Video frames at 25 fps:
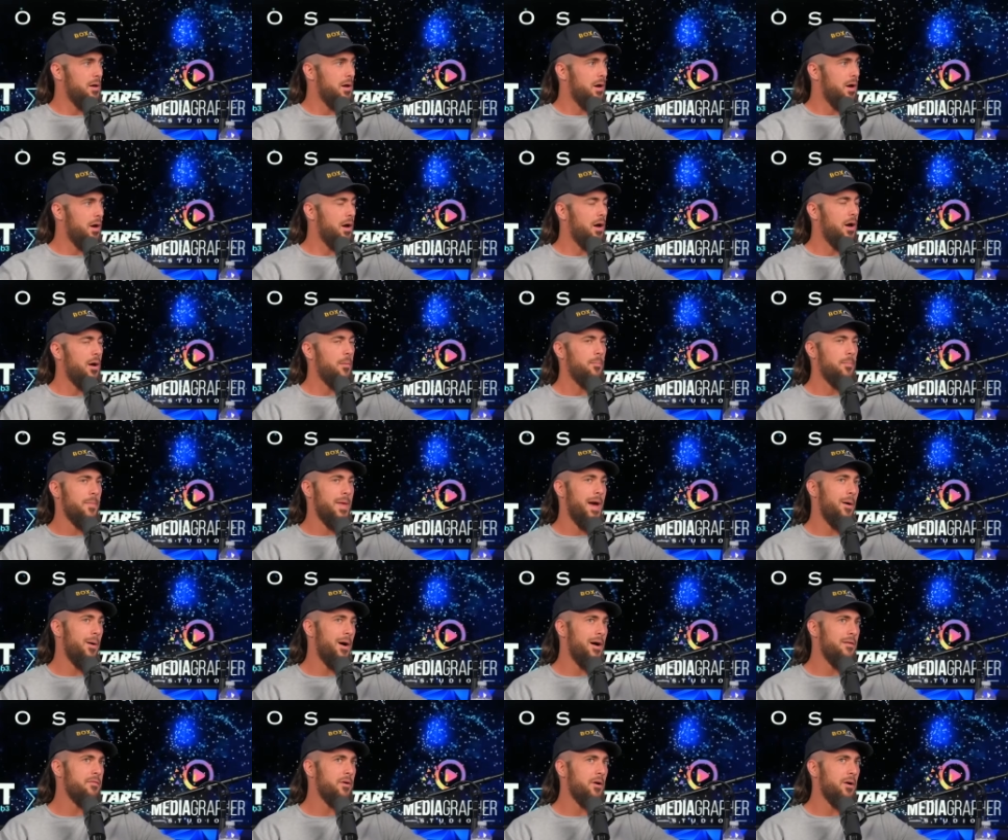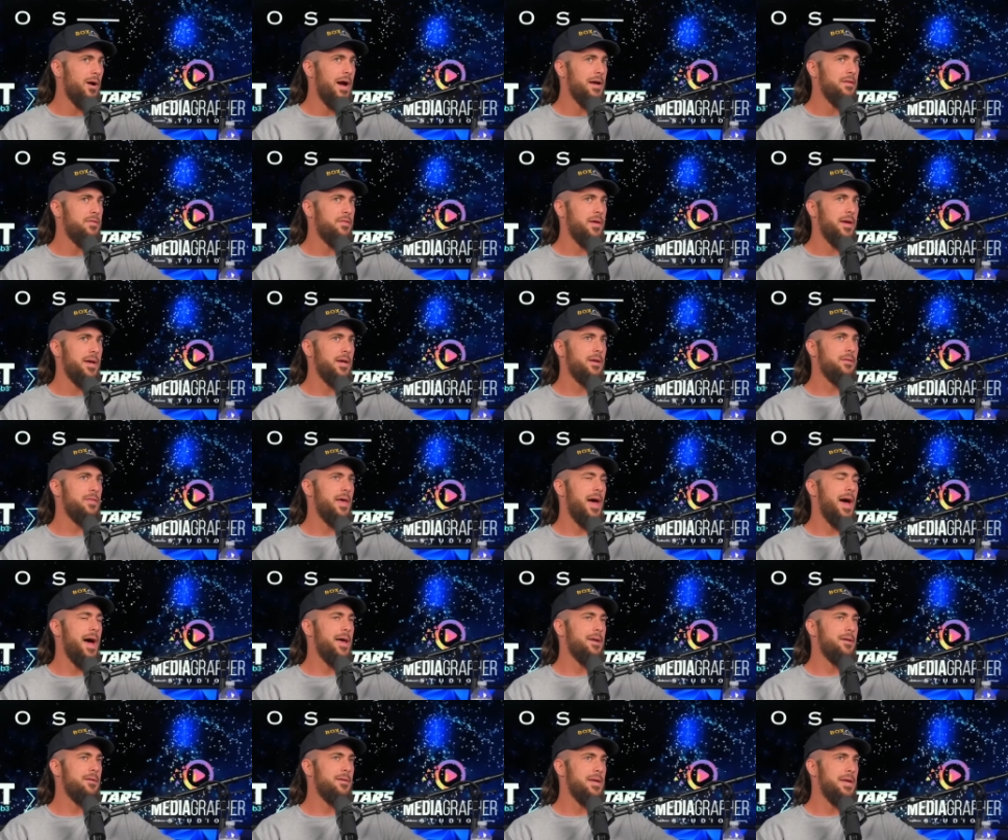Um, however, I think
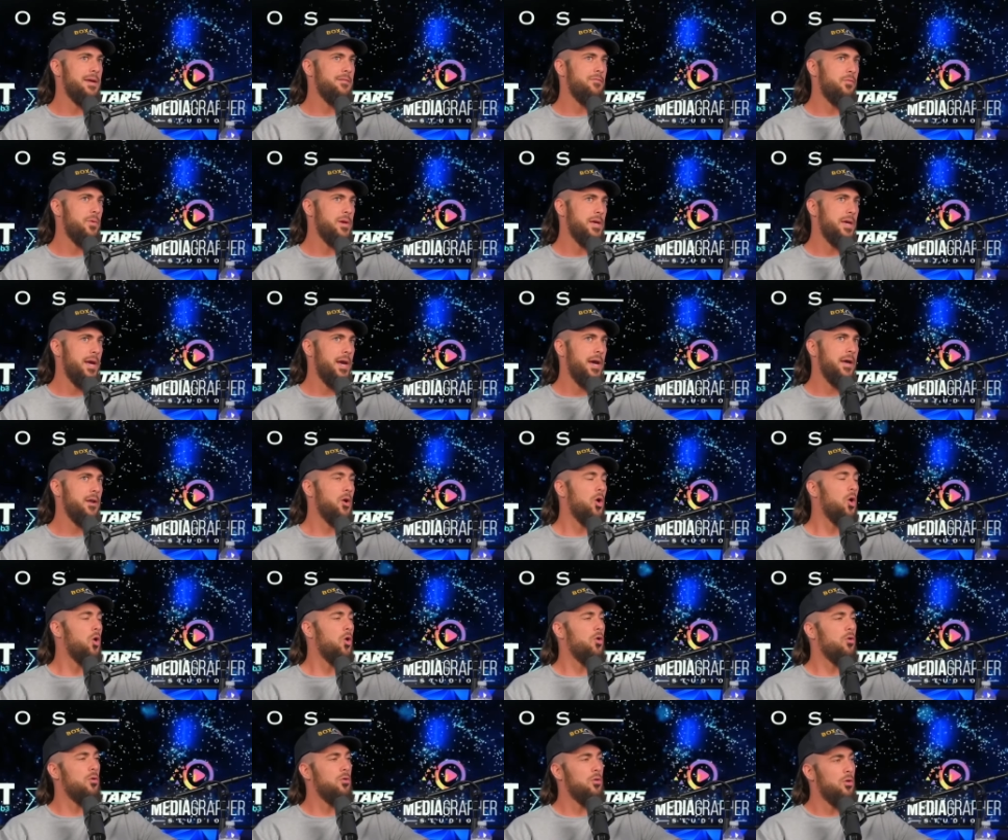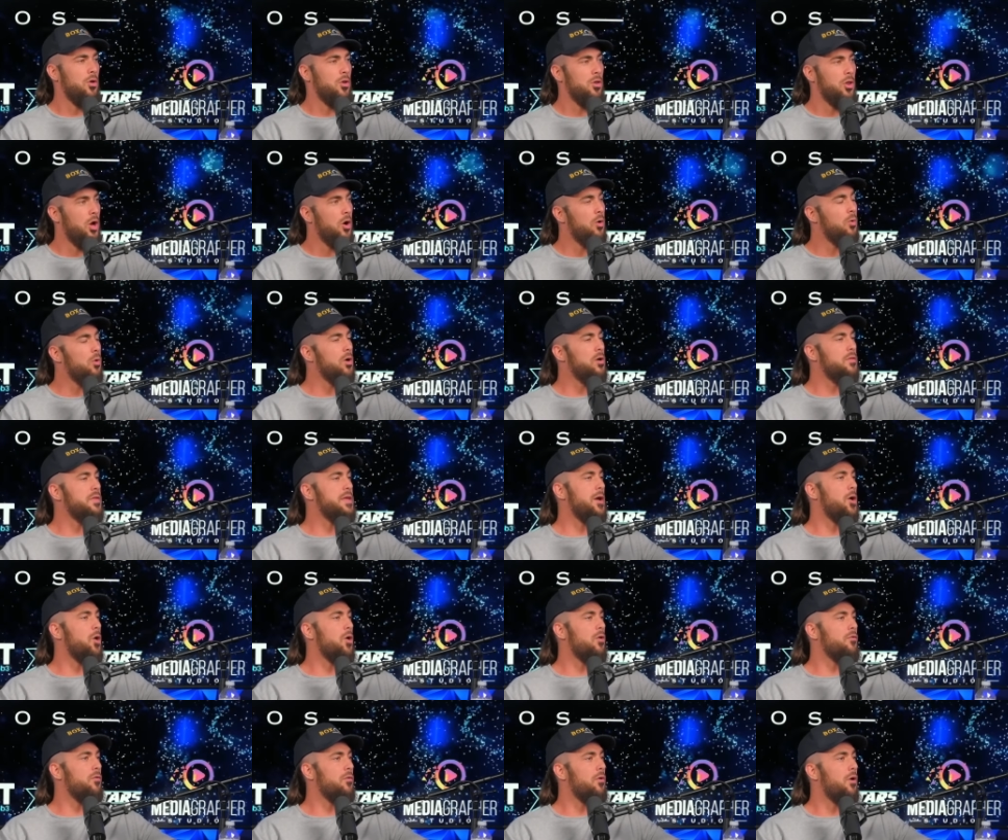that if we can o- lower the
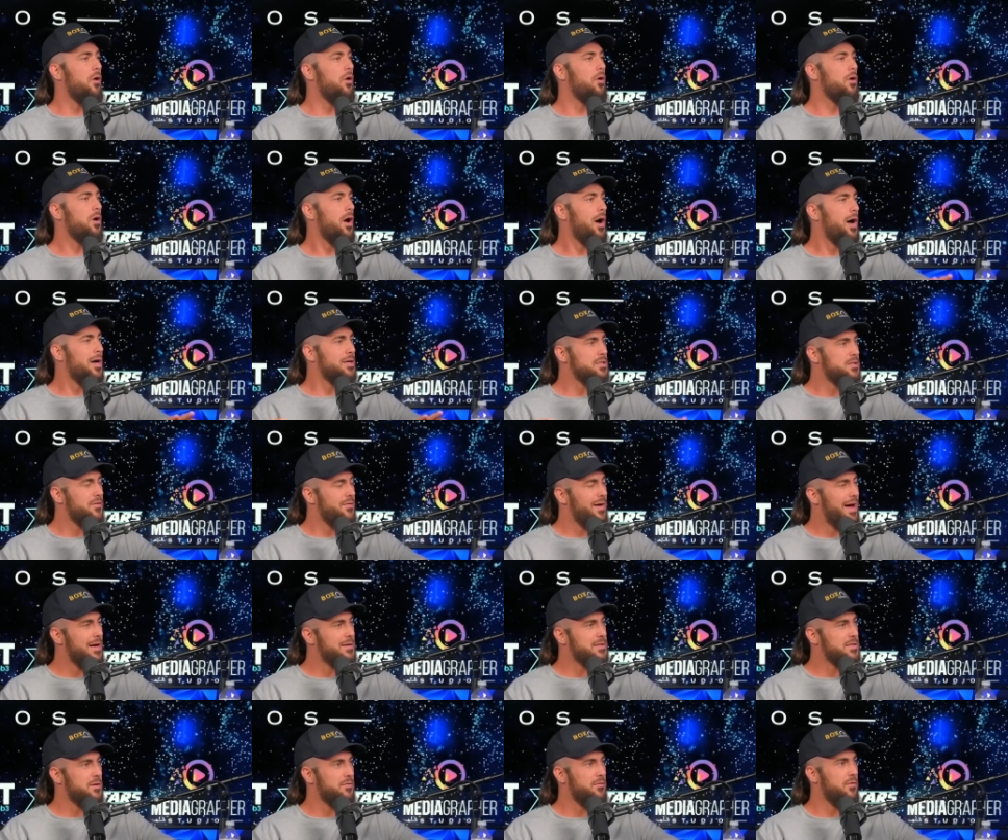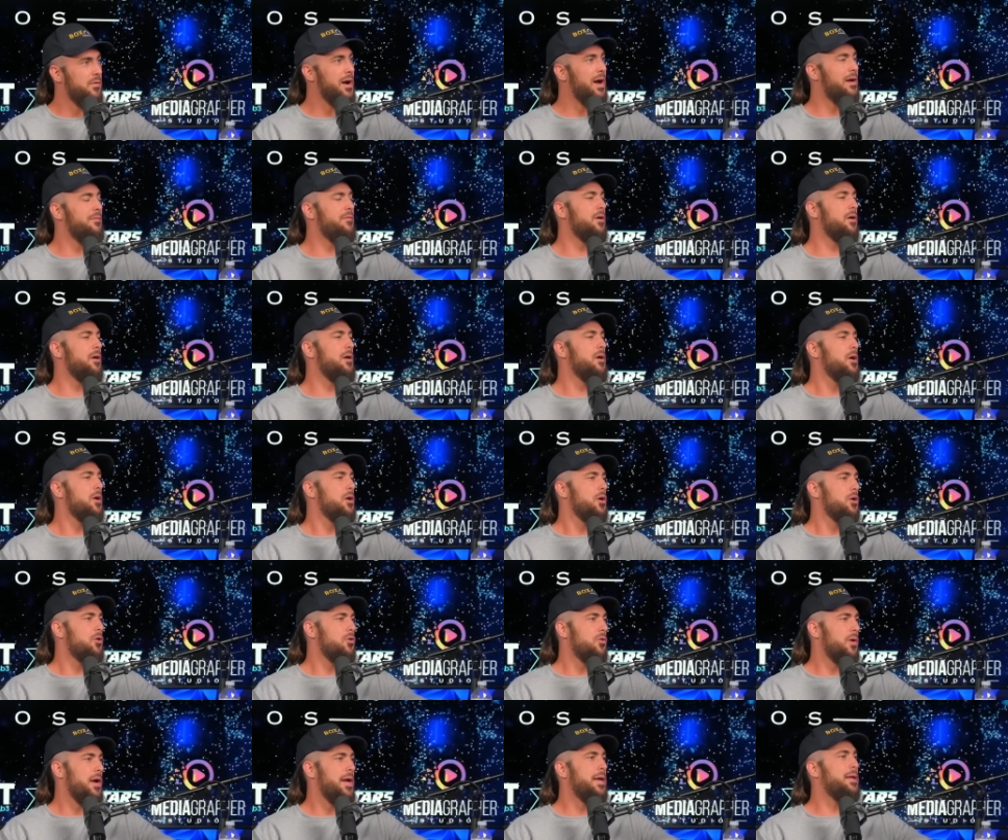overall cost of housing forever,
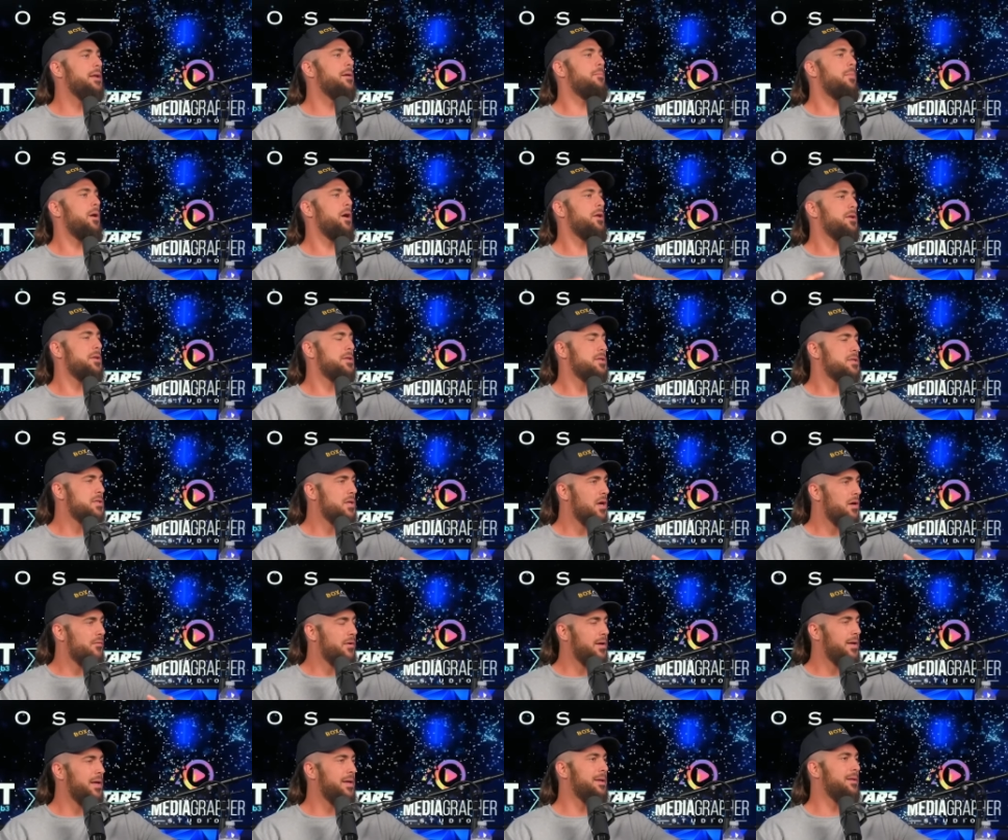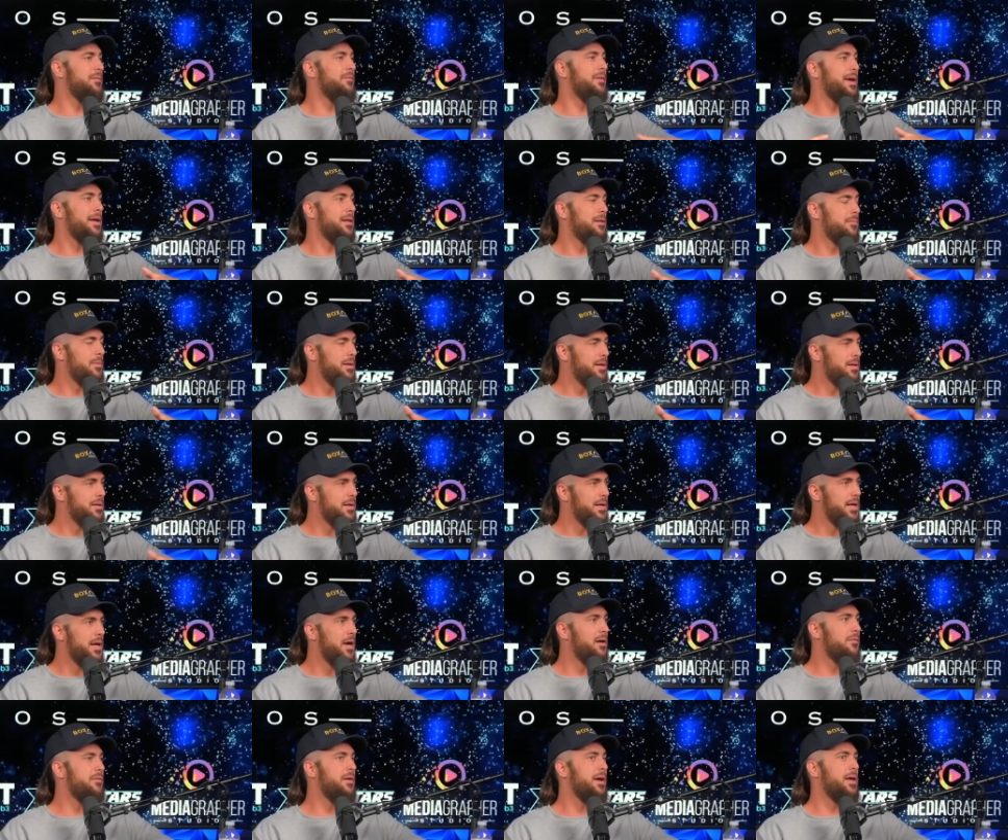mm-hmm. create an abundance of it, an
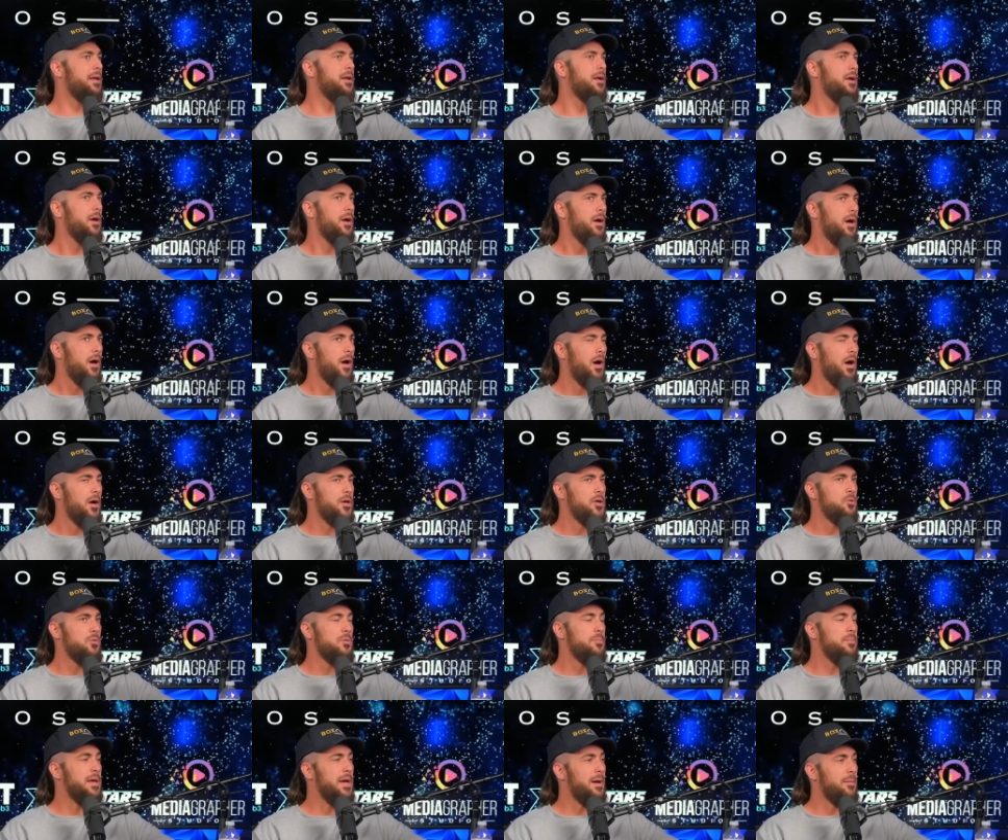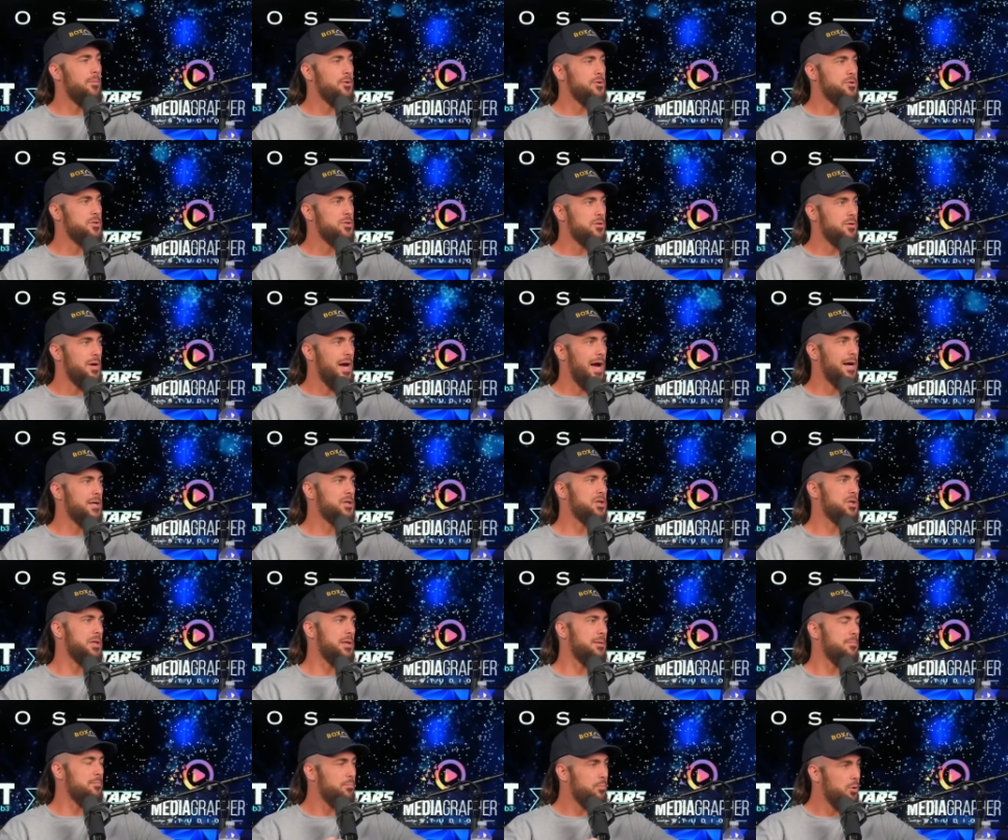availability of it, uh, you would be able to
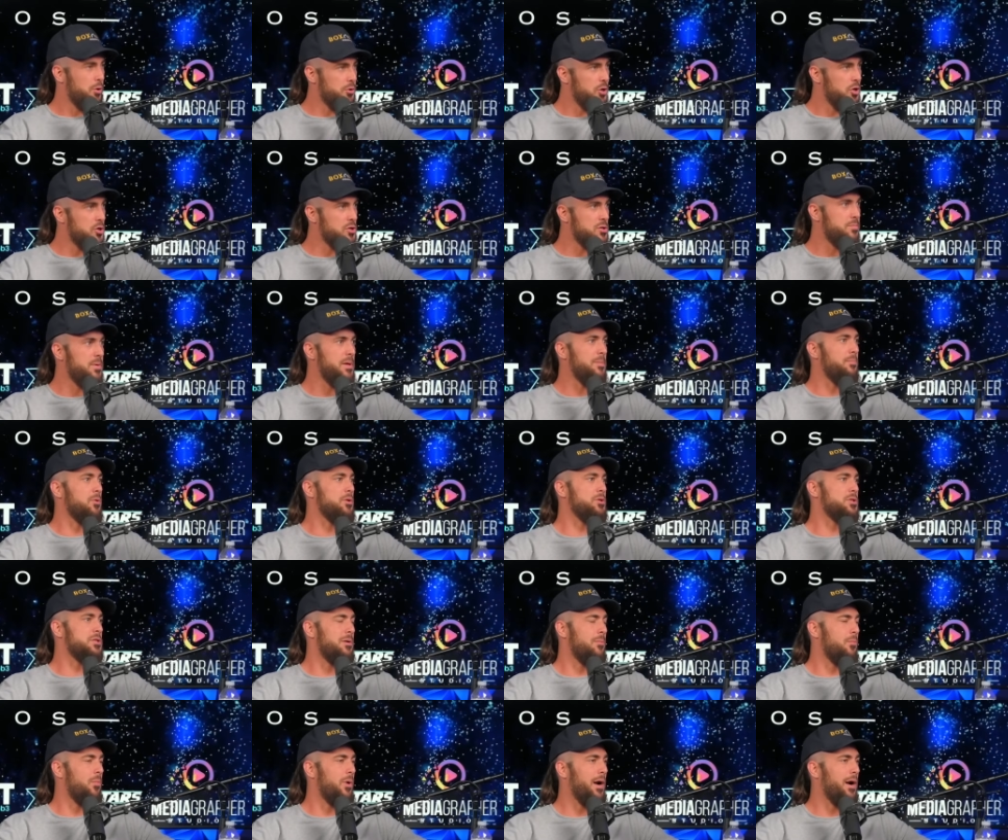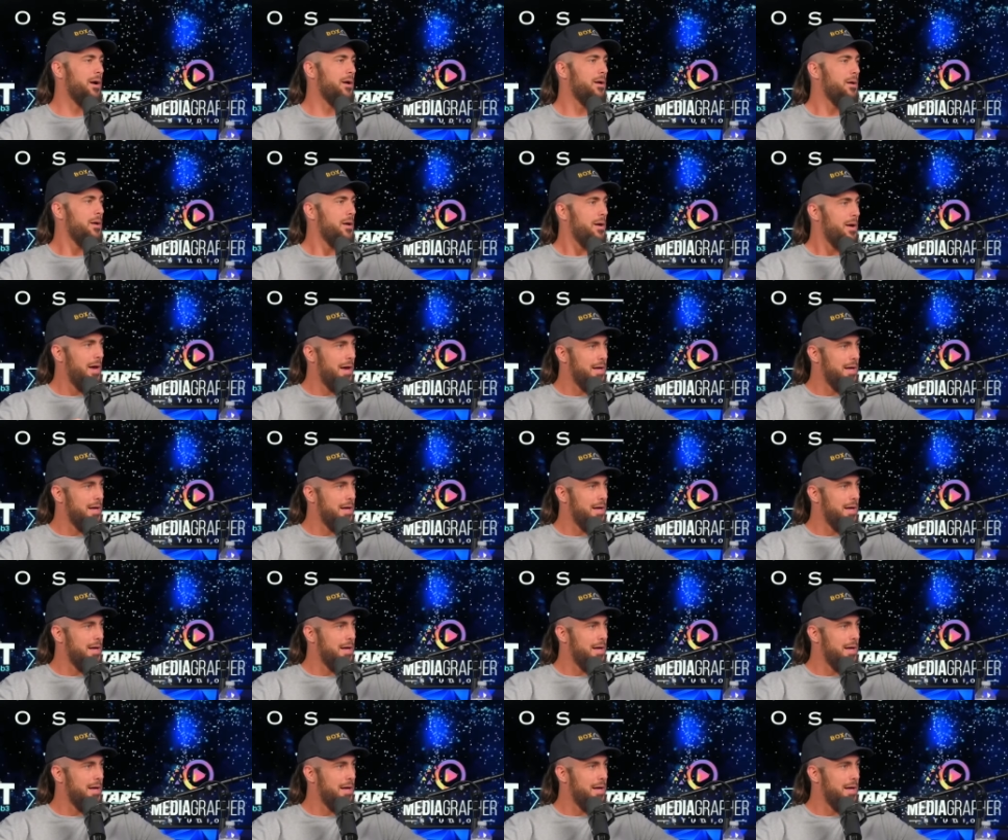actually put those people somewhere right.